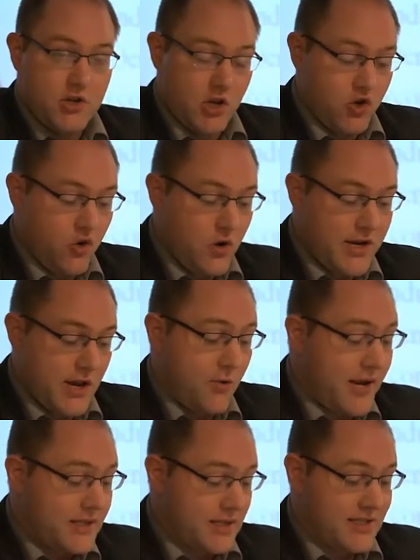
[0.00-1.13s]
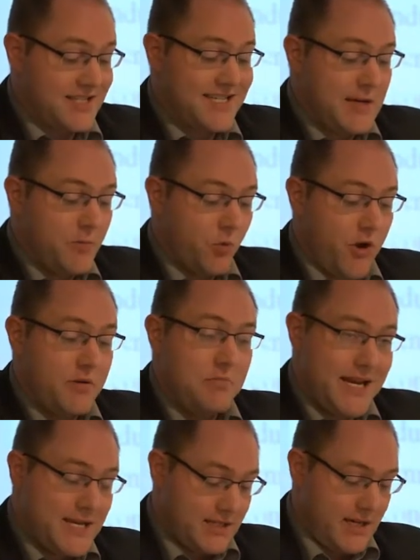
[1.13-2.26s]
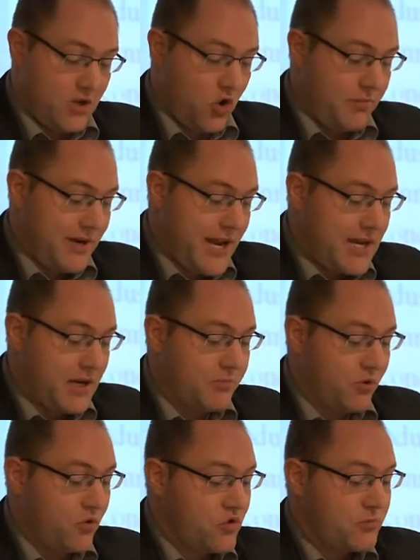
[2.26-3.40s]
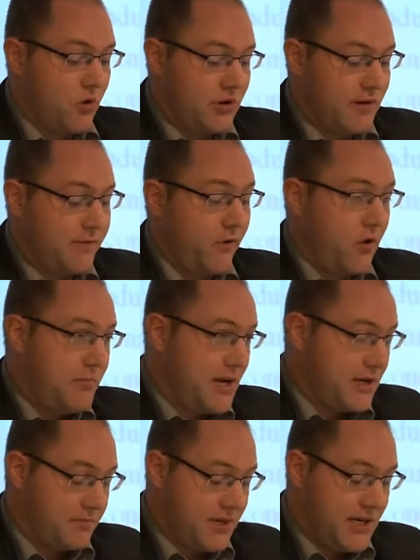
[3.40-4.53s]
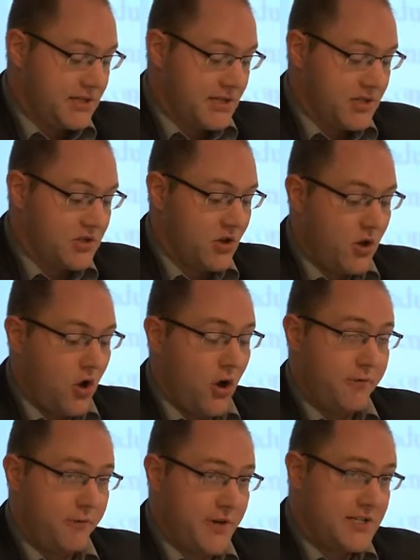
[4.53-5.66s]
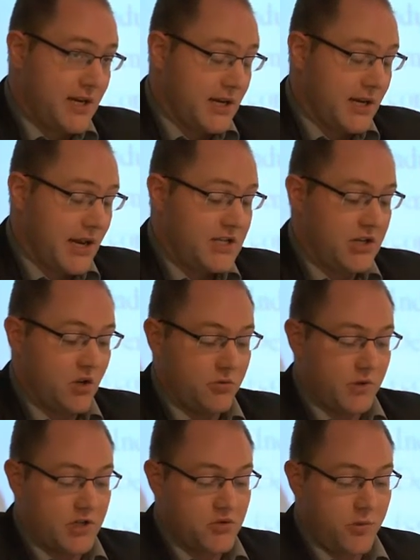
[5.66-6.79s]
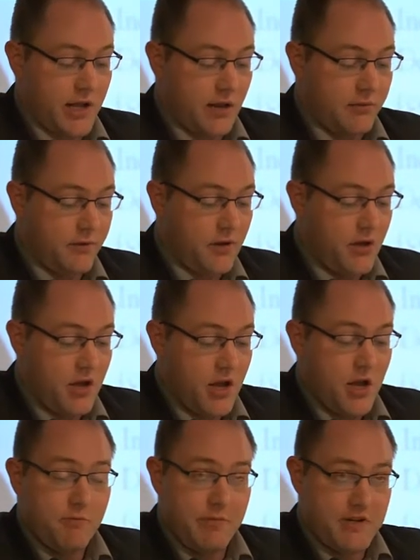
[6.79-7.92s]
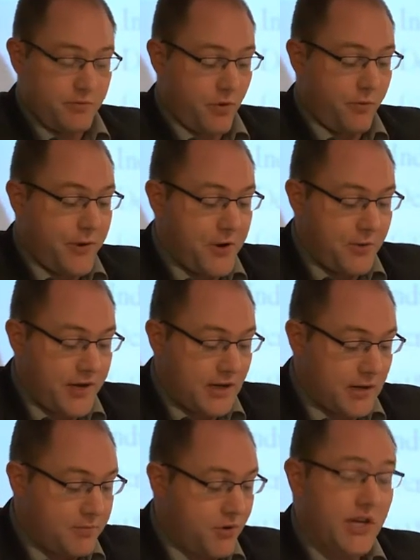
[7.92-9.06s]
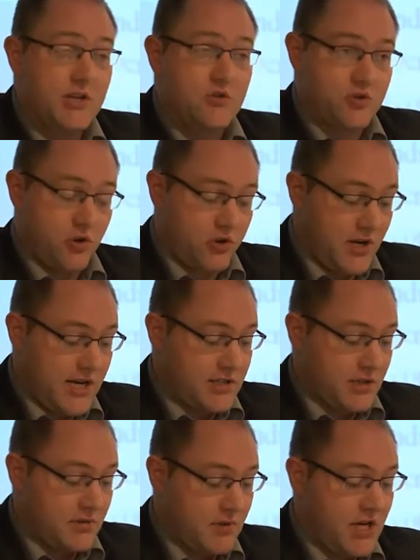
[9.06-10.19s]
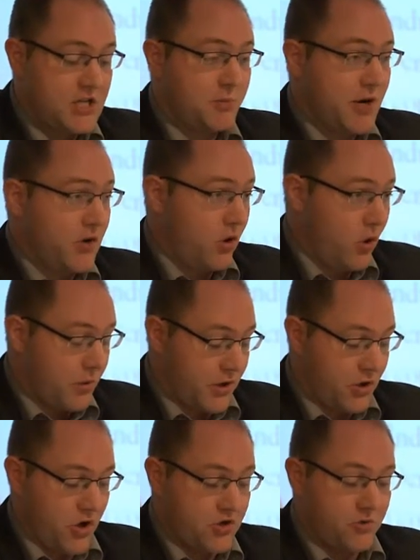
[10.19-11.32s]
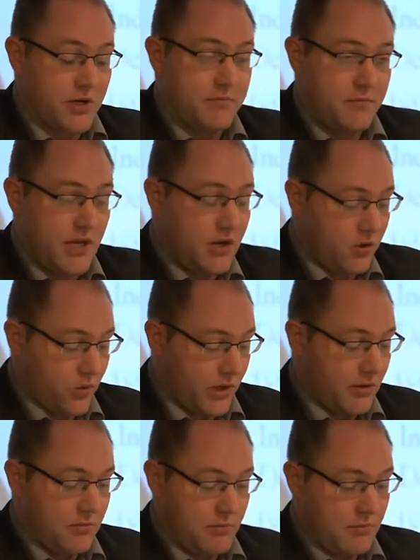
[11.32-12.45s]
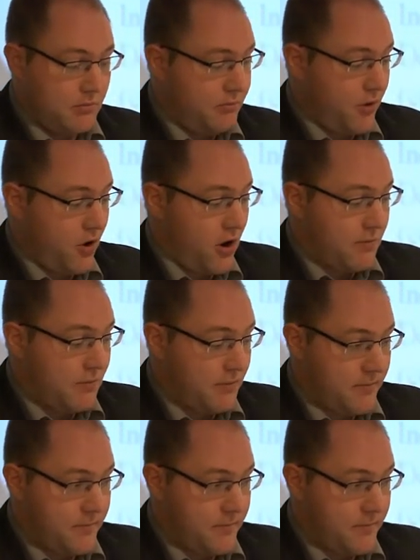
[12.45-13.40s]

The newly erected steam-run mint in Copenhagen produced more than 4 million pieces of 3 skilling 1812, which were very quickly put into circulation and spread all over the country, including Bornholm.